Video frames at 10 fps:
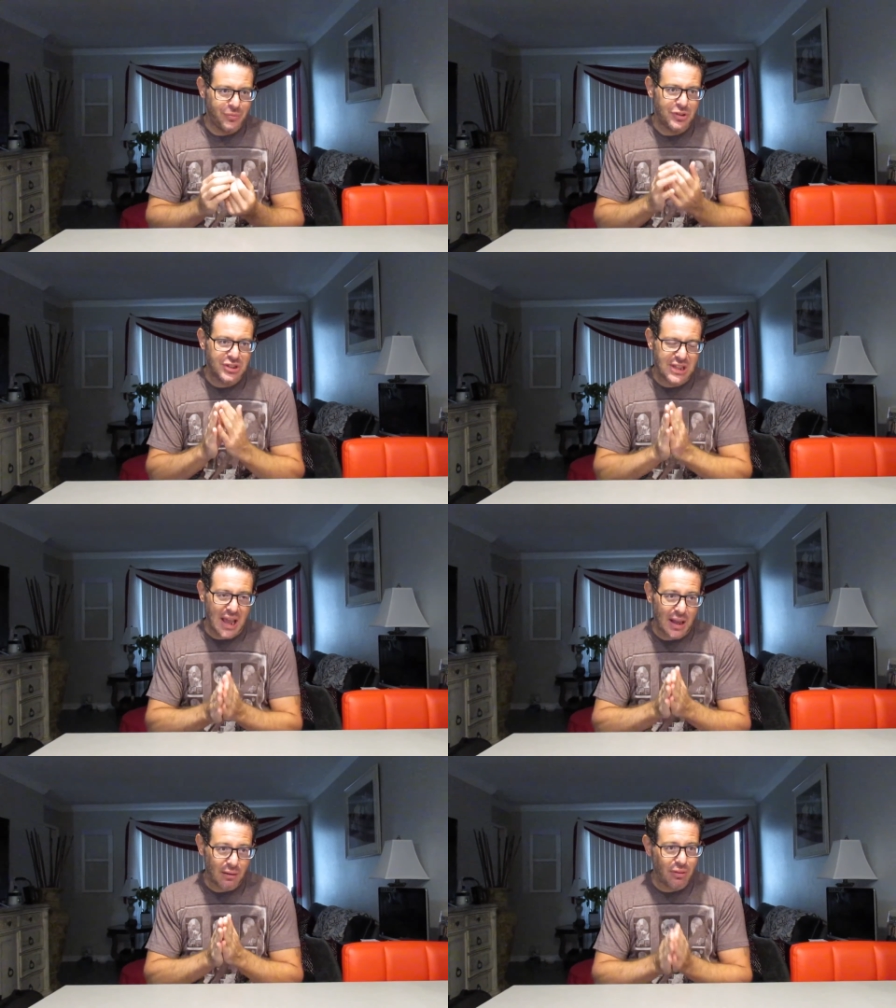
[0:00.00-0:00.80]

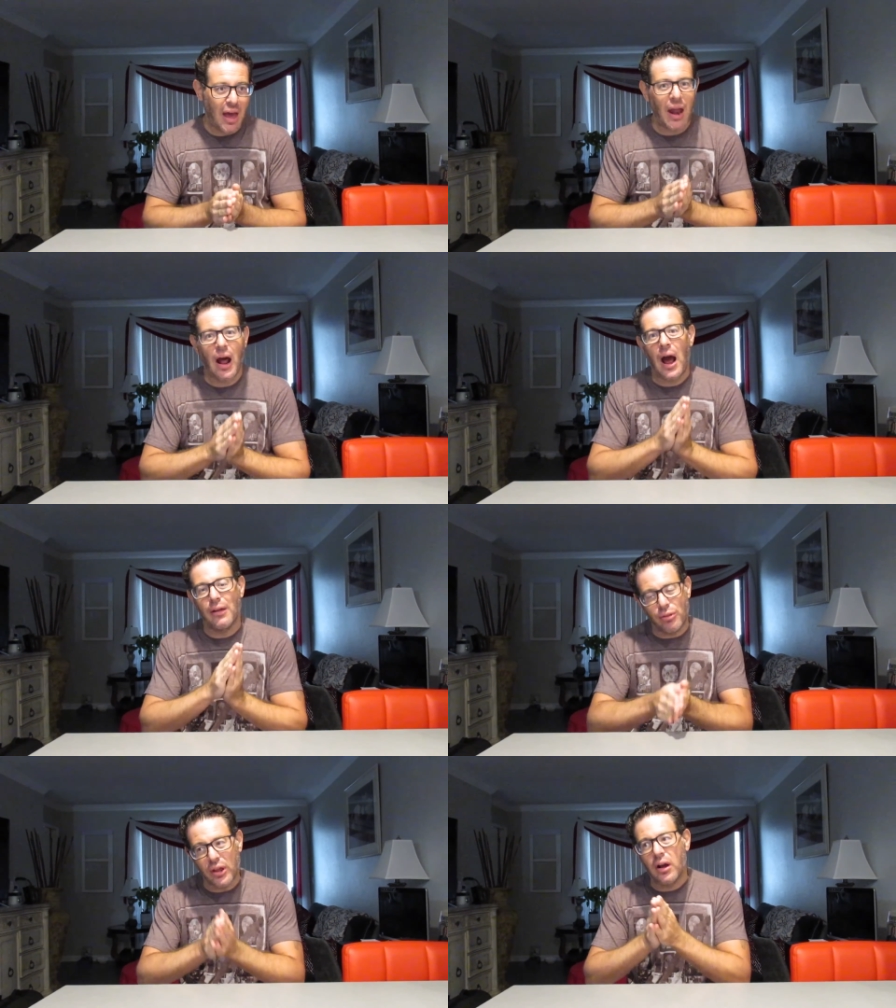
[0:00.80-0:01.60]
saying that, I
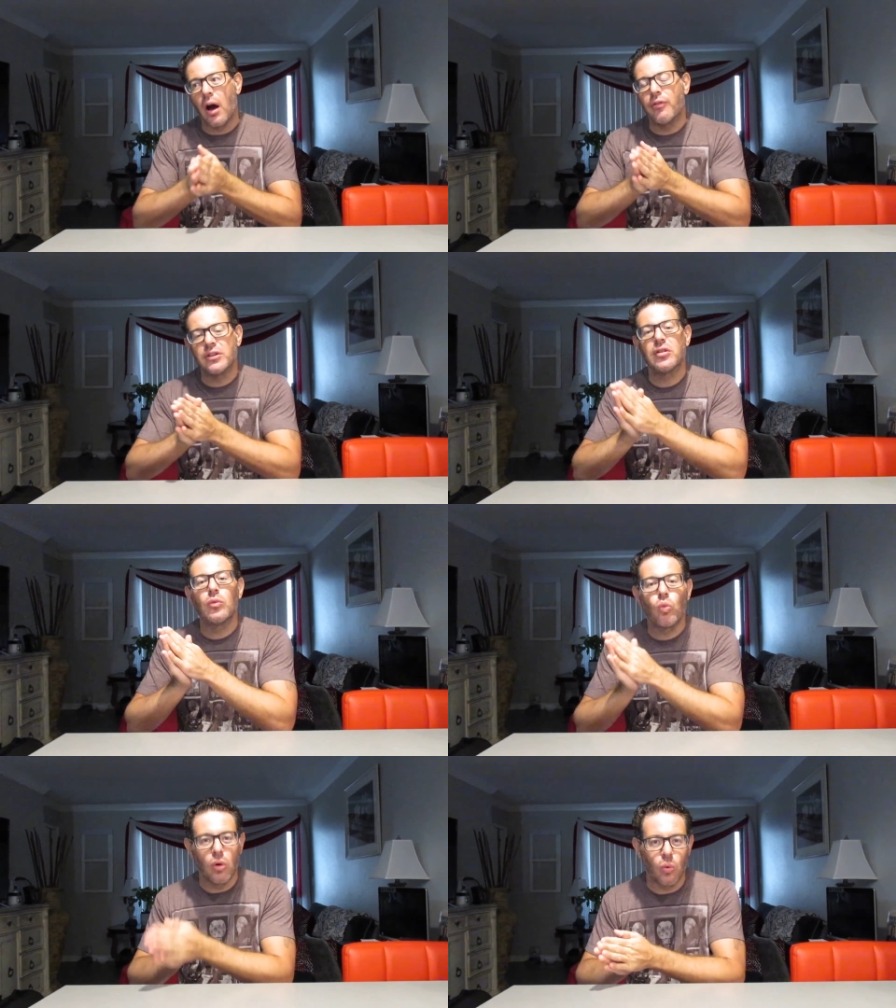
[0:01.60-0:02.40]
think
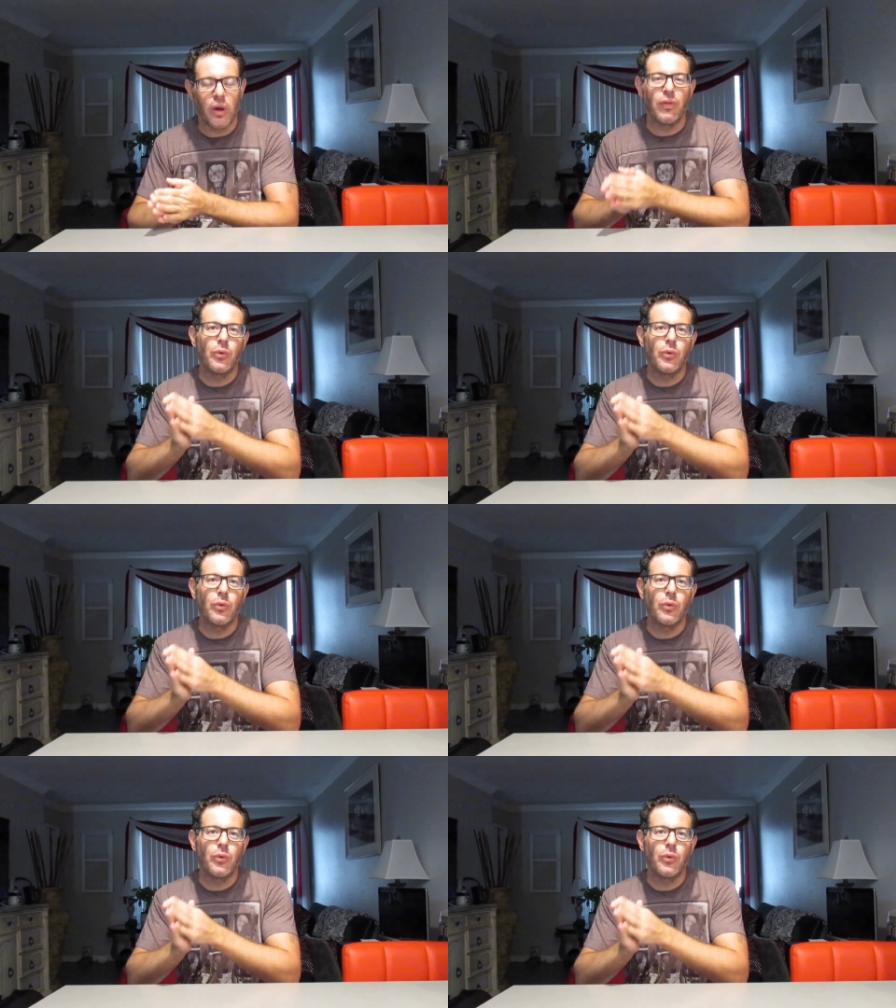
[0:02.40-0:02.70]
Covington will win.